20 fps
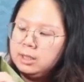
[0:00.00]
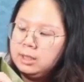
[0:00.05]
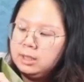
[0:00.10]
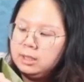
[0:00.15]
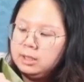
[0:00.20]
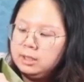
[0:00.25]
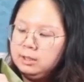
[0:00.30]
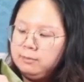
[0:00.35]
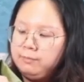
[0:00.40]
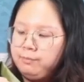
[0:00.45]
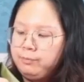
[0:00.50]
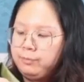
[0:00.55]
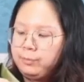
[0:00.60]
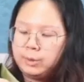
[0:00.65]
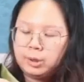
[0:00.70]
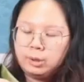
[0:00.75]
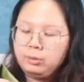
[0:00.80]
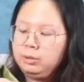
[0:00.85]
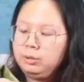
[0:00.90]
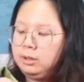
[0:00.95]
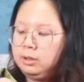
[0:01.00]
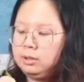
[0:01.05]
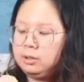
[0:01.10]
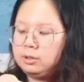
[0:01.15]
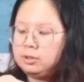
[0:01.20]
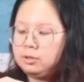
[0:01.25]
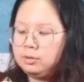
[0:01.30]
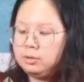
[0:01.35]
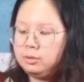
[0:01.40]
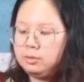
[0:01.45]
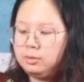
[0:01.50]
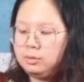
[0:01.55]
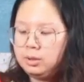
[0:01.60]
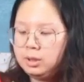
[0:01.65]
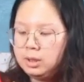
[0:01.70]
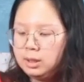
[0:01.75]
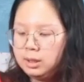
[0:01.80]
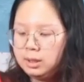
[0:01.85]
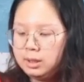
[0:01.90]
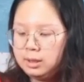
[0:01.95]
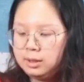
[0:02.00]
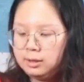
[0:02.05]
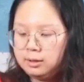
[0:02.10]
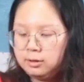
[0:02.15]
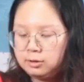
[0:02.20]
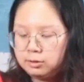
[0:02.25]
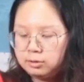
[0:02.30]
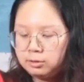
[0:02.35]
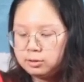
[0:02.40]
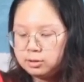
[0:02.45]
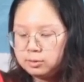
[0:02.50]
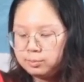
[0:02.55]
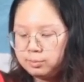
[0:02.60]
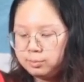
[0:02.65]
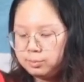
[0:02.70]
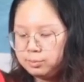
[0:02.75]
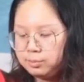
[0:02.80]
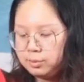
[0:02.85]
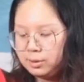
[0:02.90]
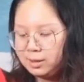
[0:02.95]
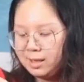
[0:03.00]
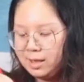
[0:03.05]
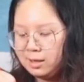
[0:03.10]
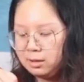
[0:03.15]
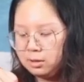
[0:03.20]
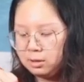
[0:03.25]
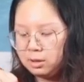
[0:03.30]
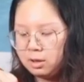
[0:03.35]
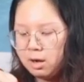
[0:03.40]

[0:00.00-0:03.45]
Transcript: And um, don't need to uh, don't can,